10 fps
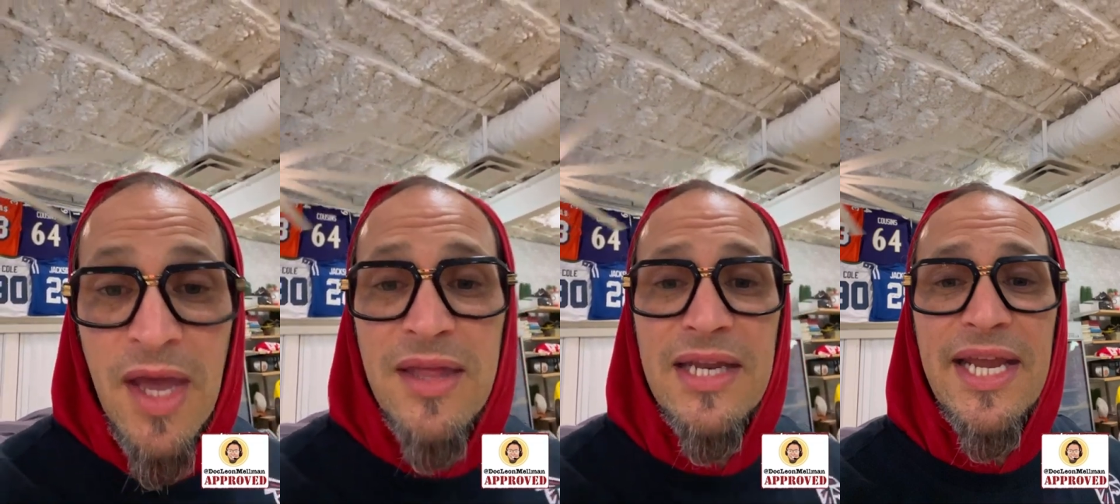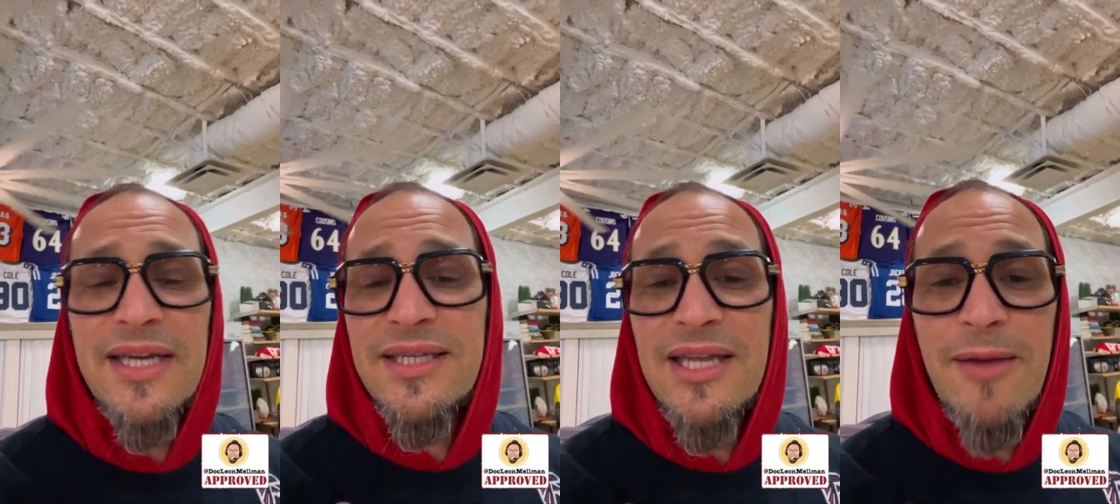The
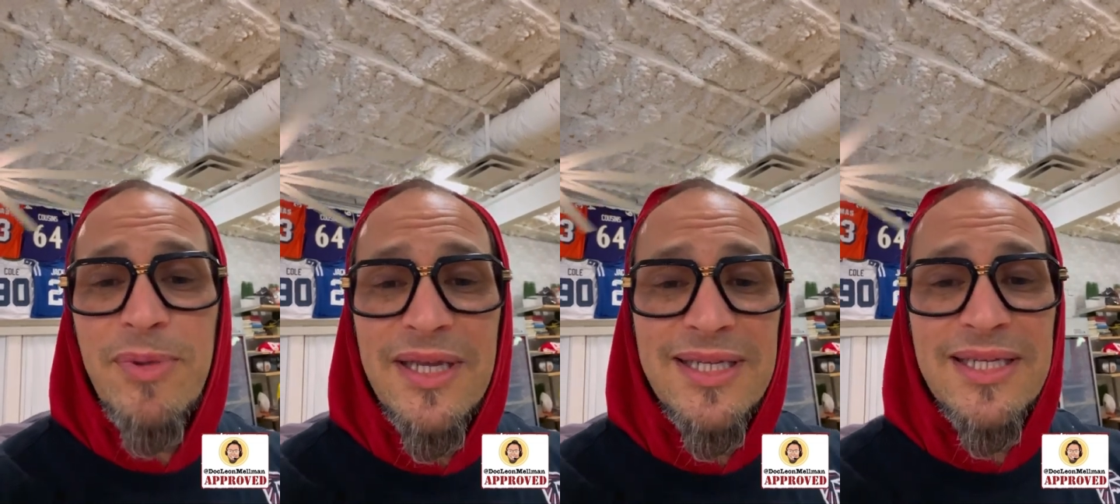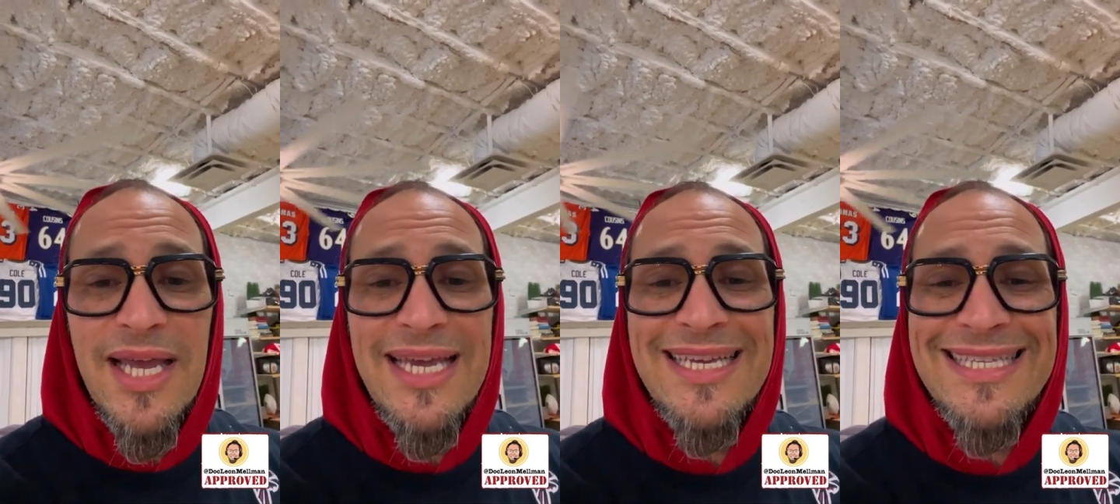next step is
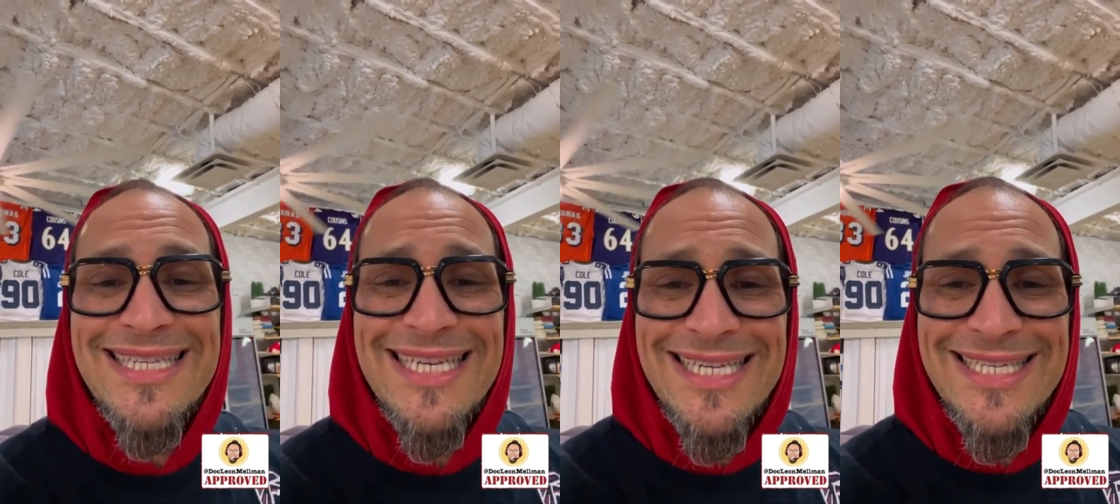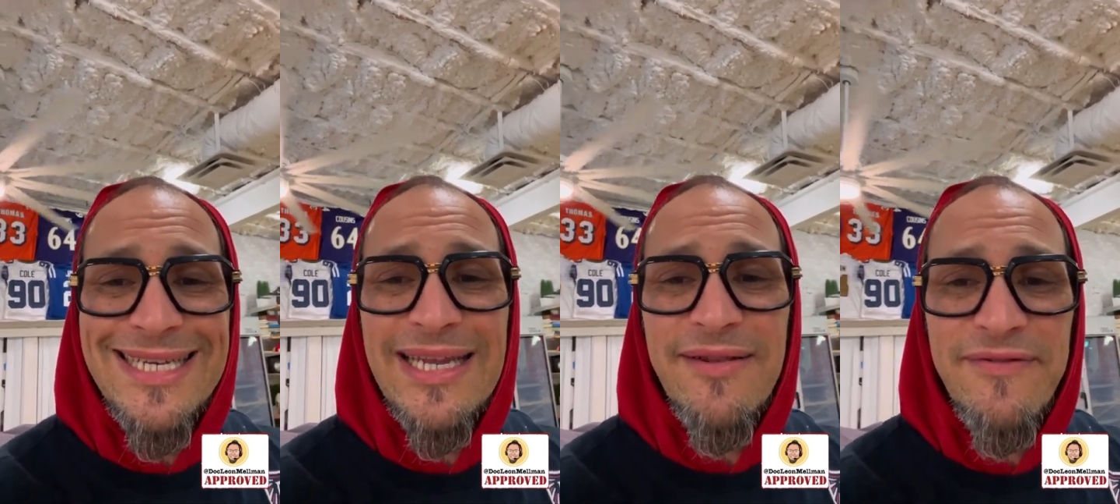stay consistent and